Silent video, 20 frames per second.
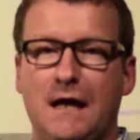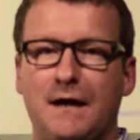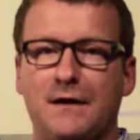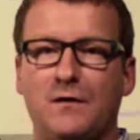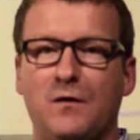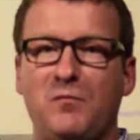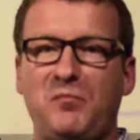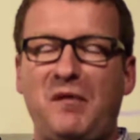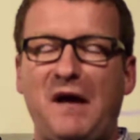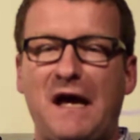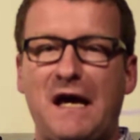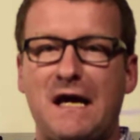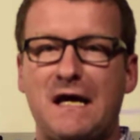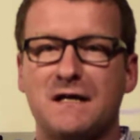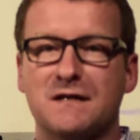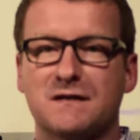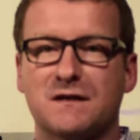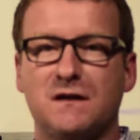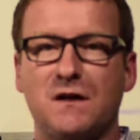don't pay as